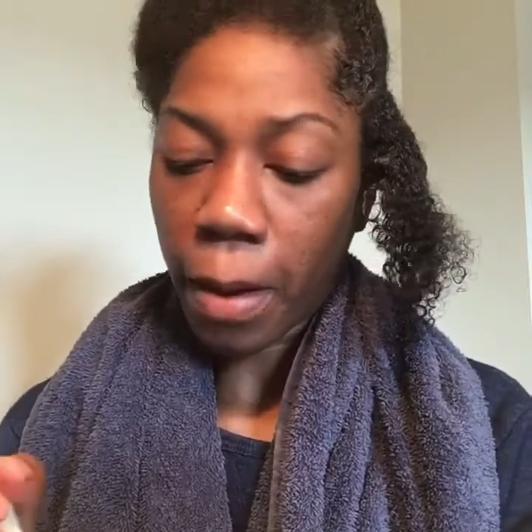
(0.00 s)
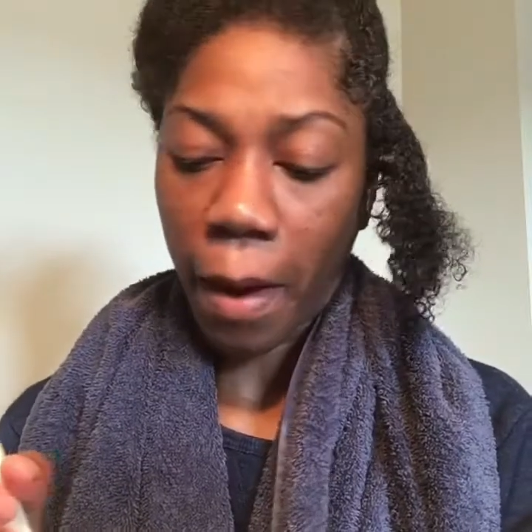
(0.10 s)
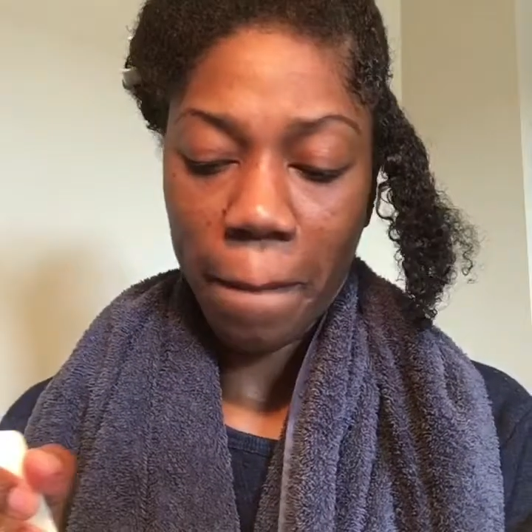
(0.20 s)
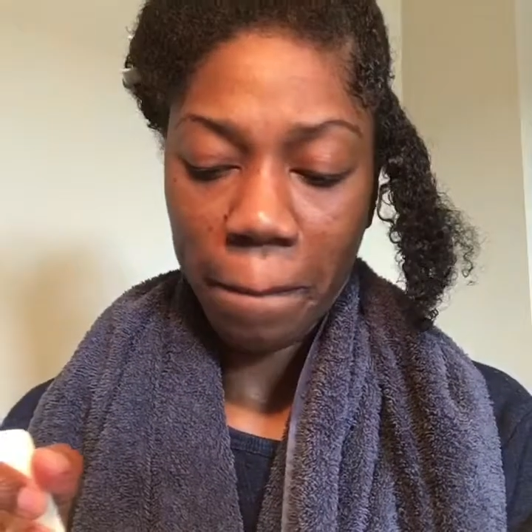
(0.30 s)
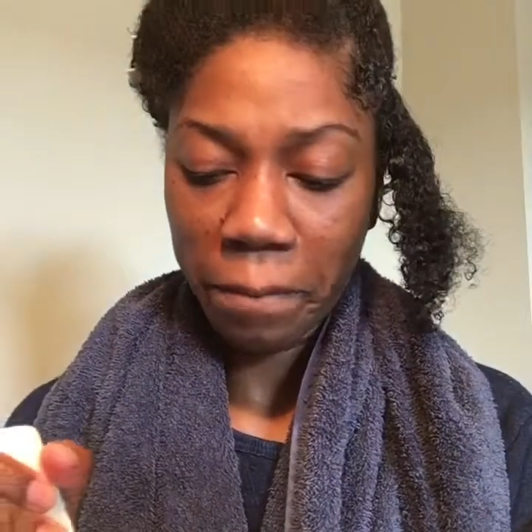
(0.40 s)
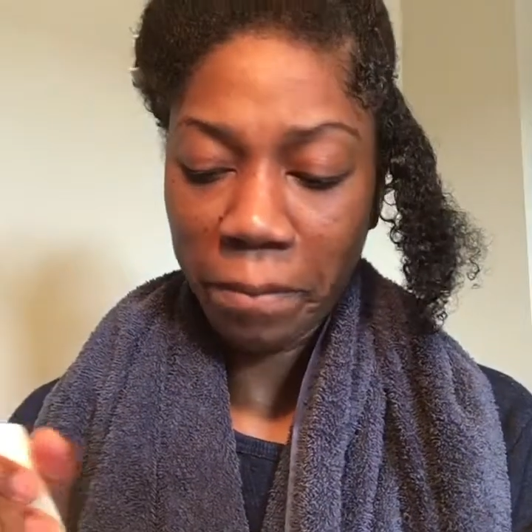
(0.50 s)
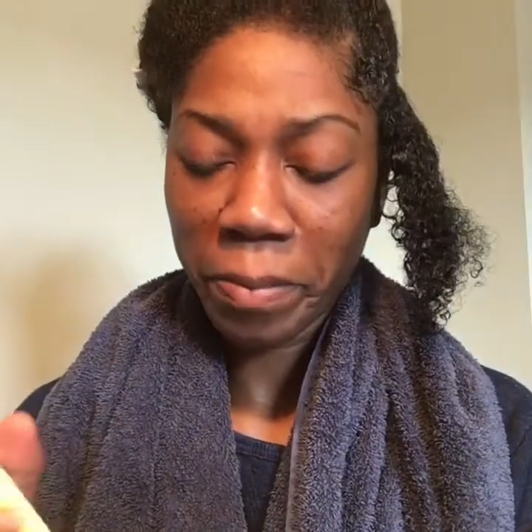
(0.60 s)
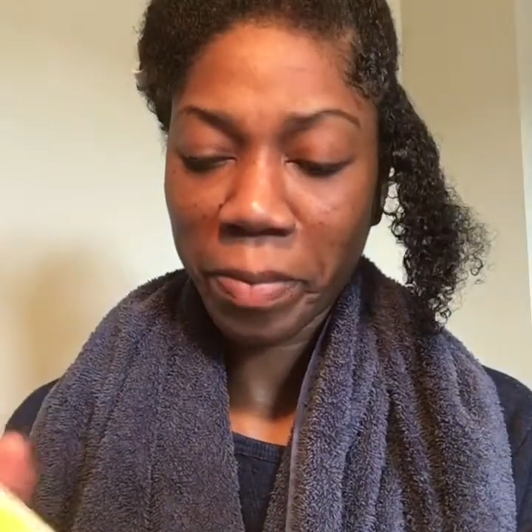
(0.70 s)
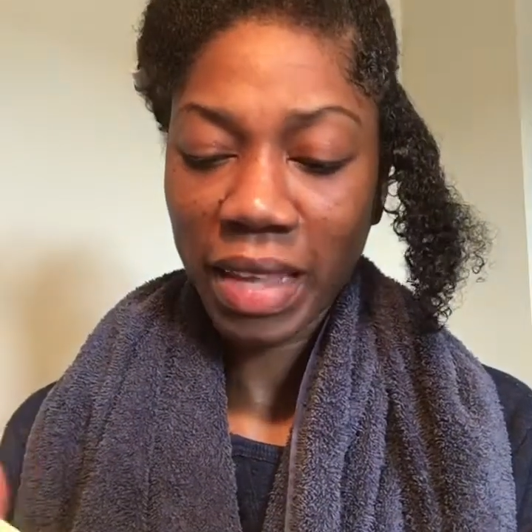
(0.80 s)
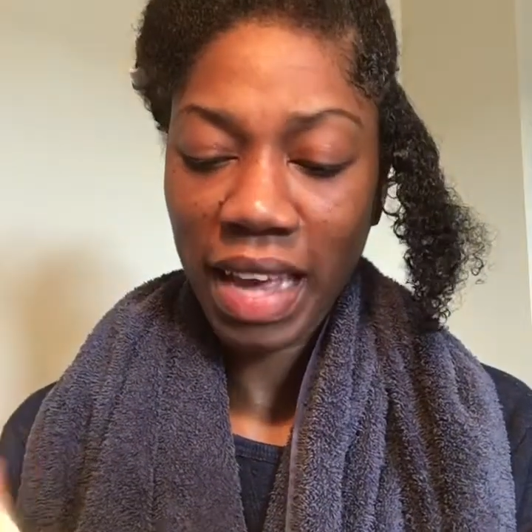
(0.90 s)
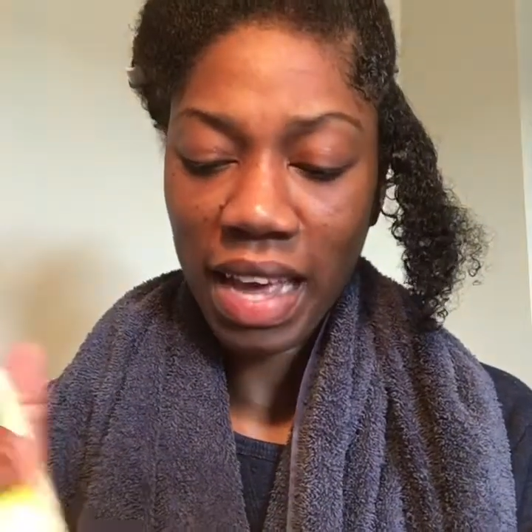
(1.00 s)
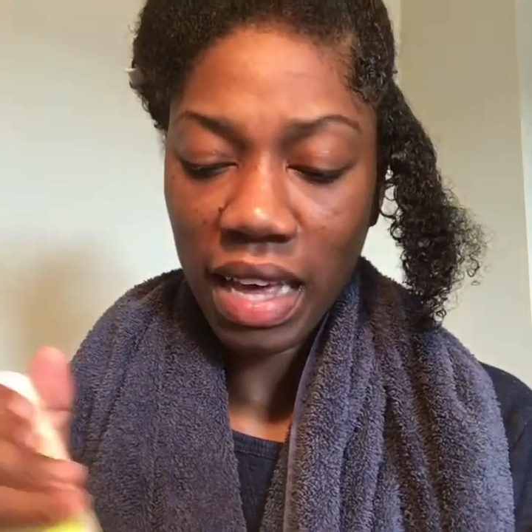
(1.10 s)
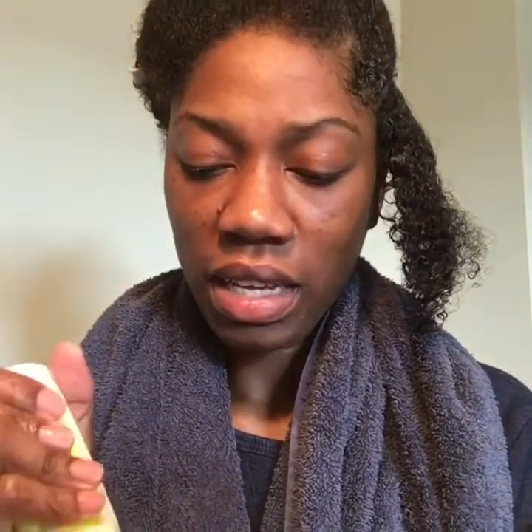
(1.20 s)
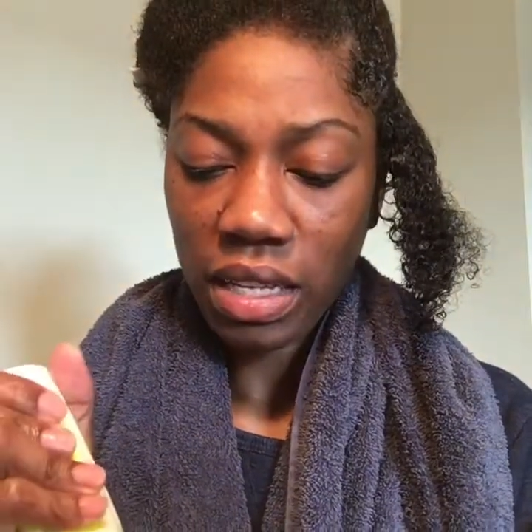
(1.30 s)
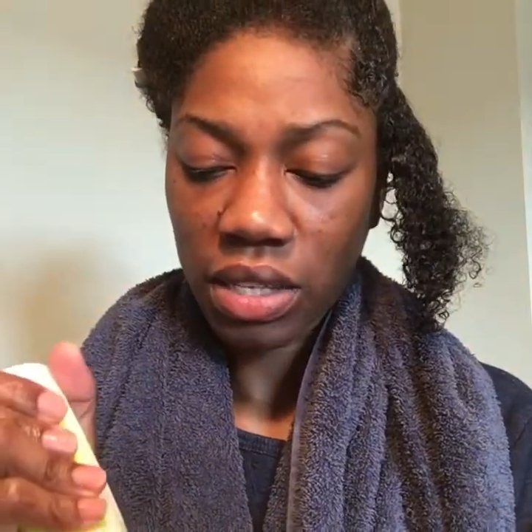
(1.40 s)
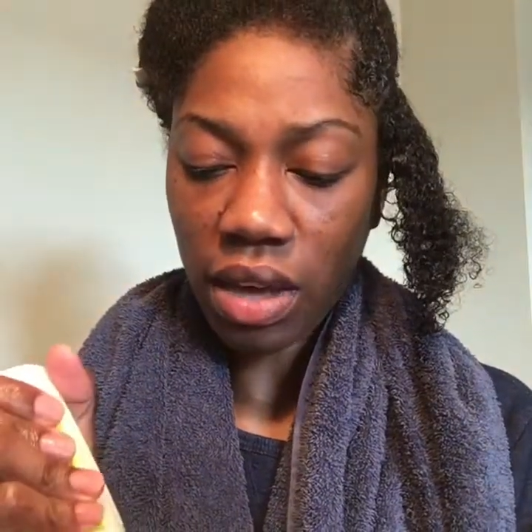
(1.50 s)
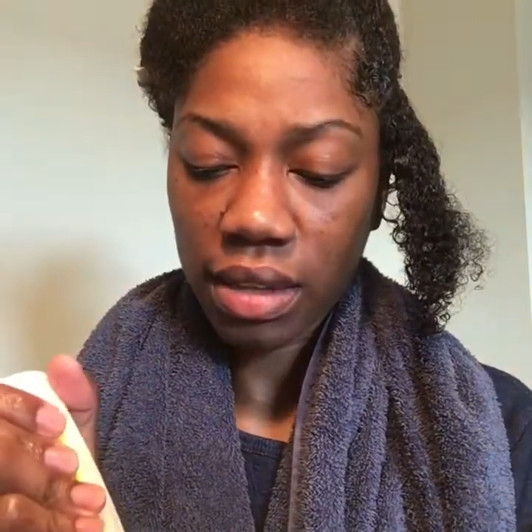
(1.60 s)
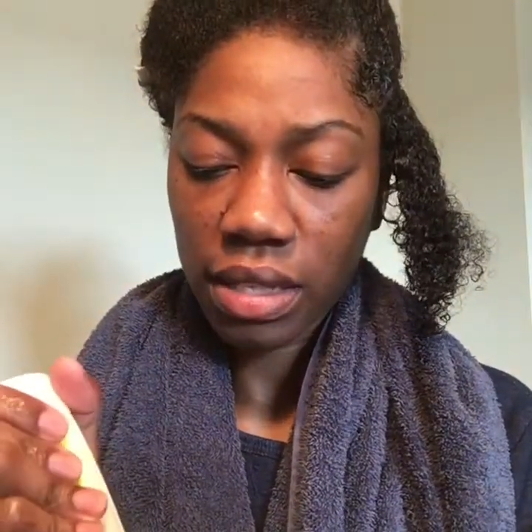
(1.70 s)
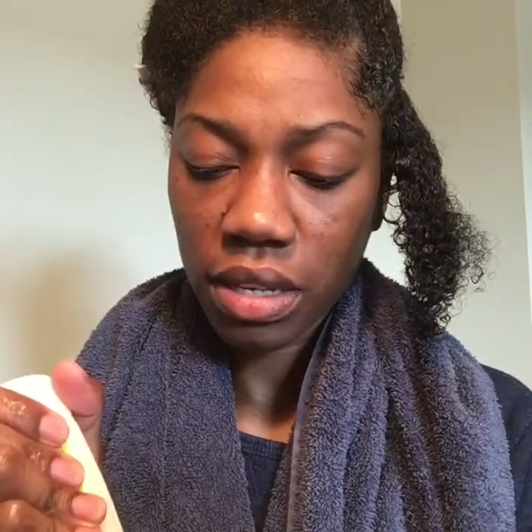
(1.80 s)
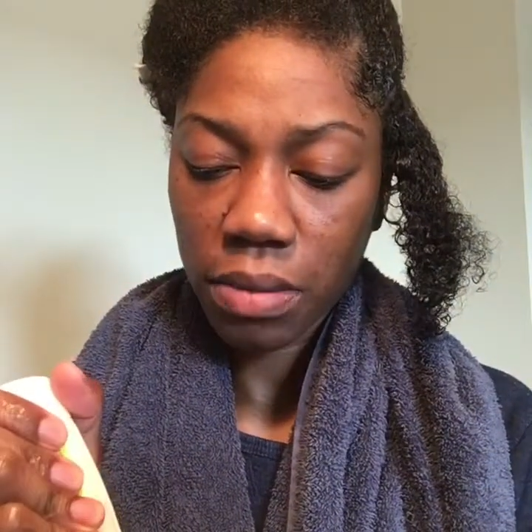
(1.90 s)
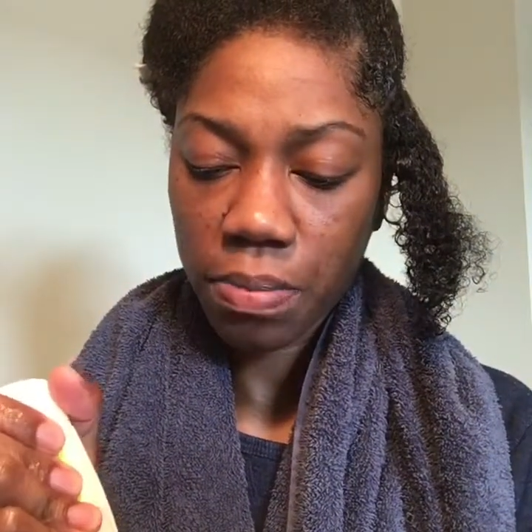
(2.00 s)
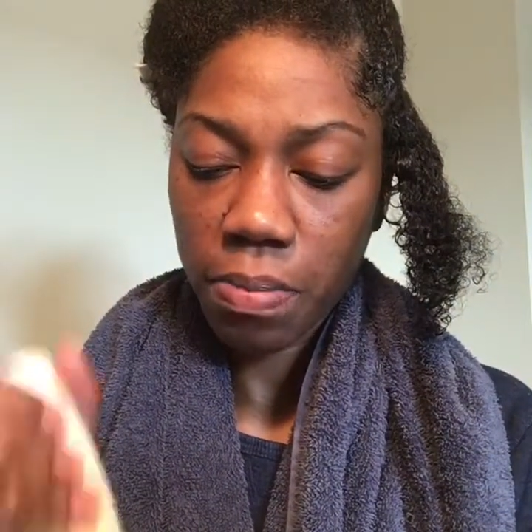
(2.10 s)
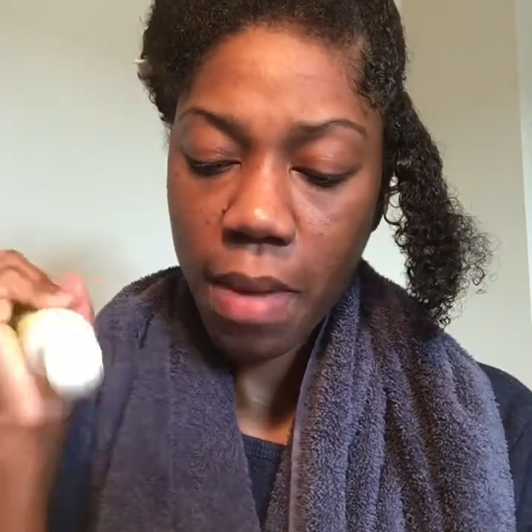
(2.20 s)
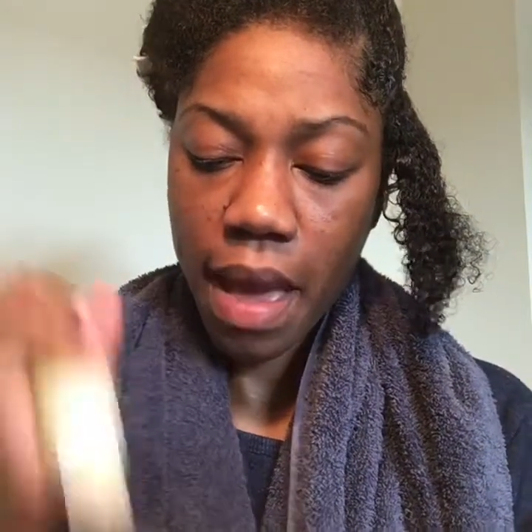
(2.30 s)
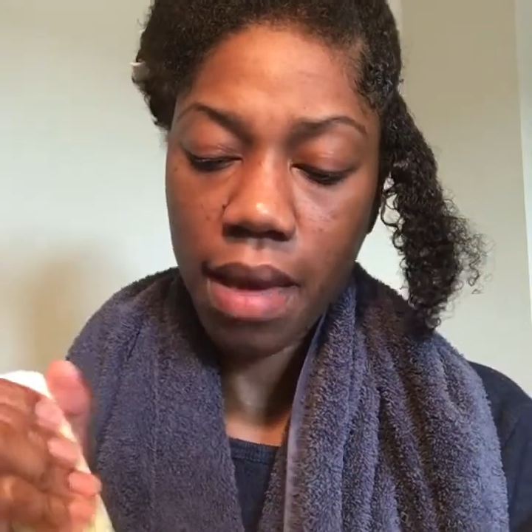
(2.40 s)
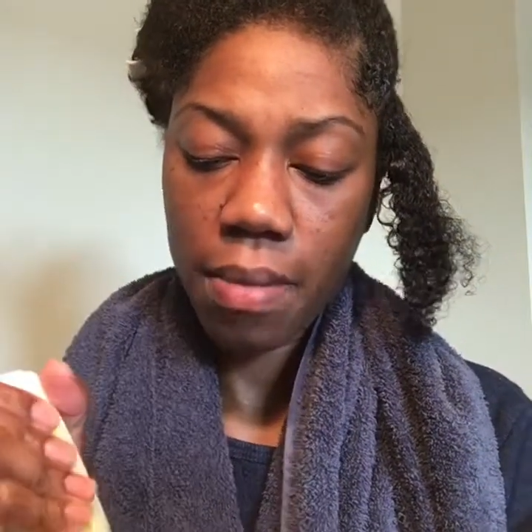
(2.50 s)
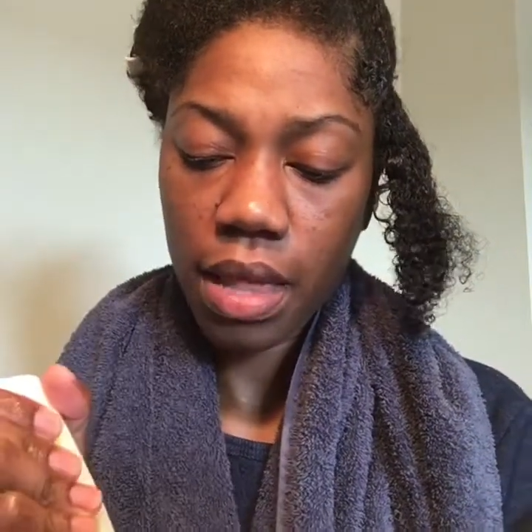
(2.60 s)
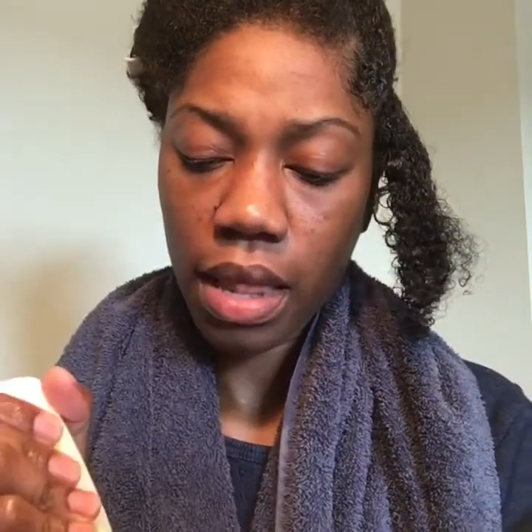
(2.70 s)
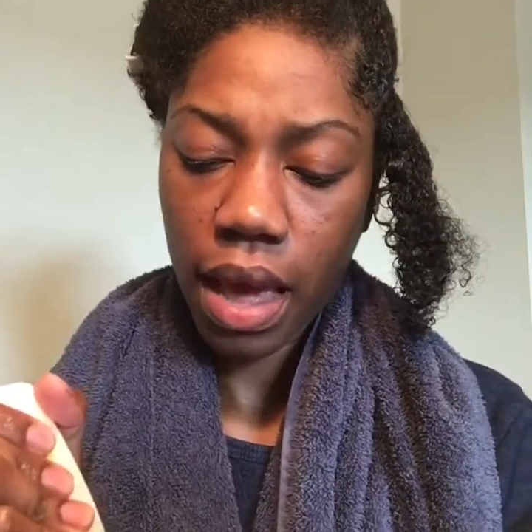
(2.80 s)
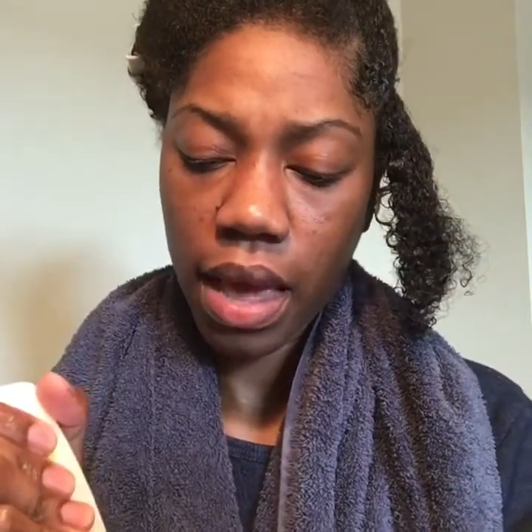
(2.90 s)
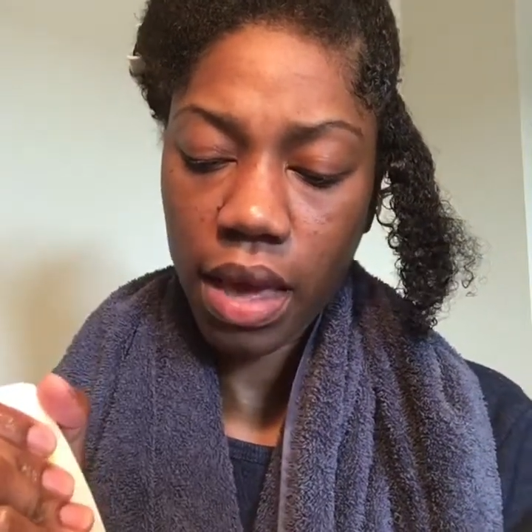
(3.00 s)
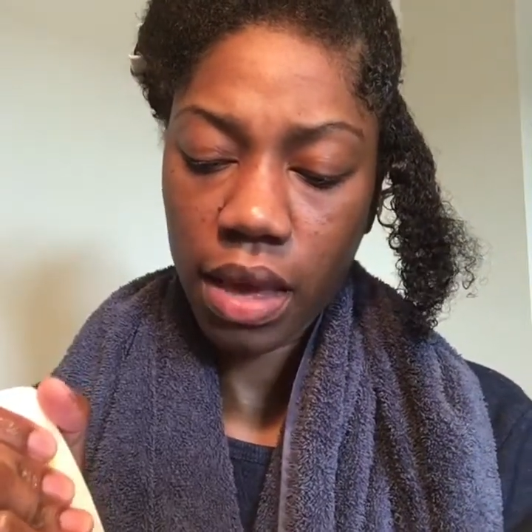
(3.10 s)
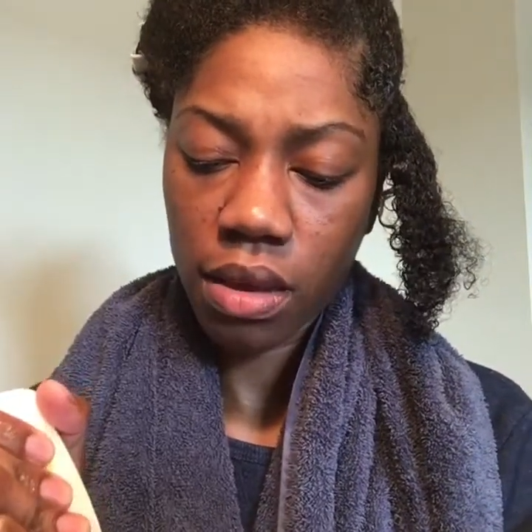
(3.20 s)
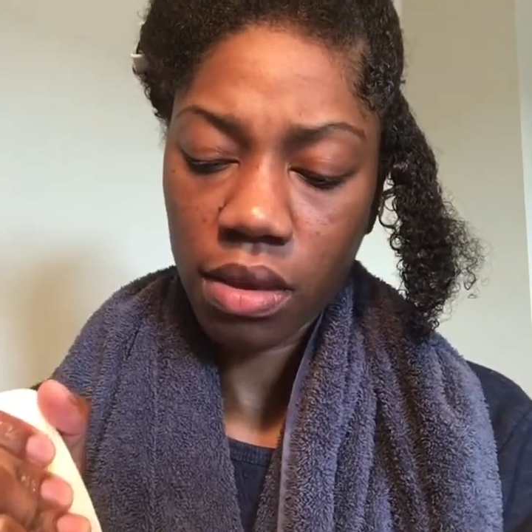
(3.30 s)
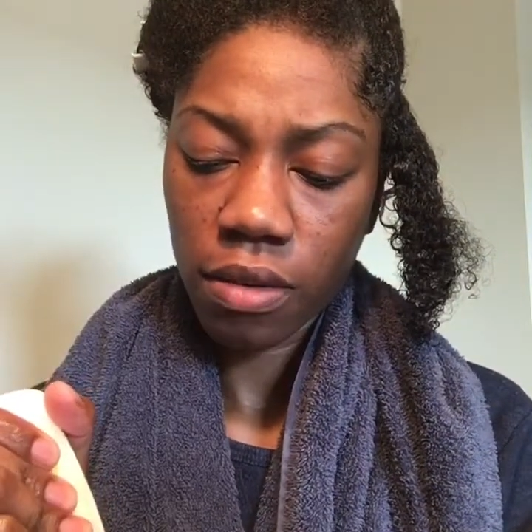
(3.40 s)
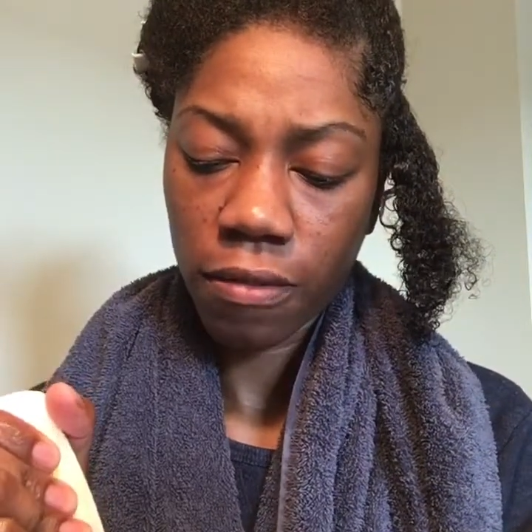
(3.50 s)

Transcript: Okay, so I took maybe like